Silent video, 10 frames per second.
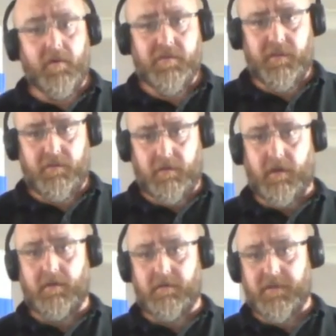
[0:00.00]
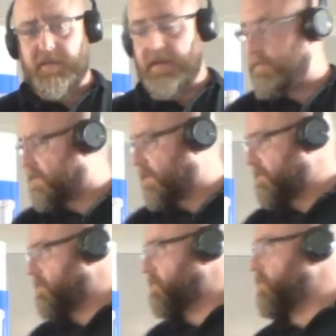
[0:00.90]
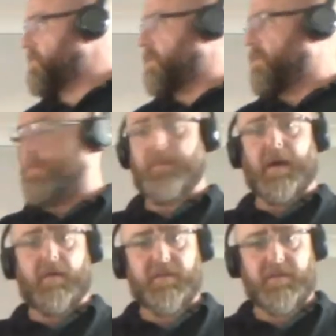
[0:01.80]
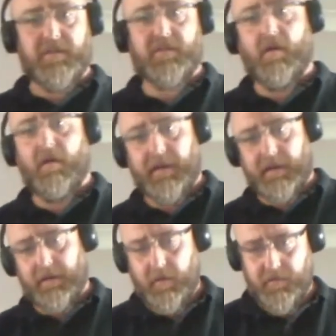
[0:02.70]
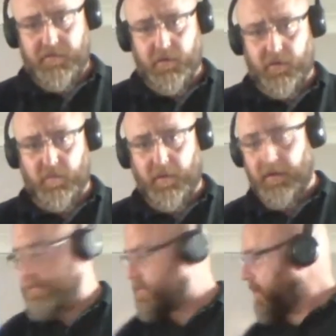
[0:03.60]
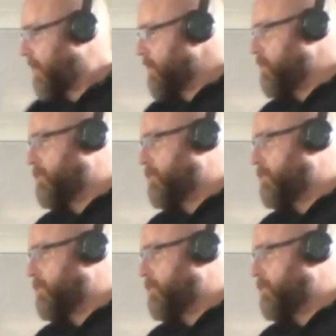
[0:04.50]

But also your GOLA exam is going to talk to you about the design of soil pipes,